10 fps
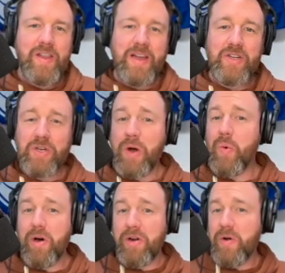They took a
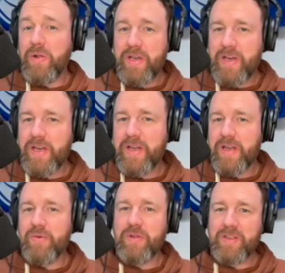1-0 lead
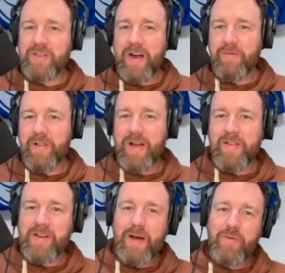with a sac fly on the
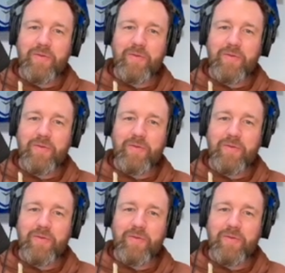top of the first.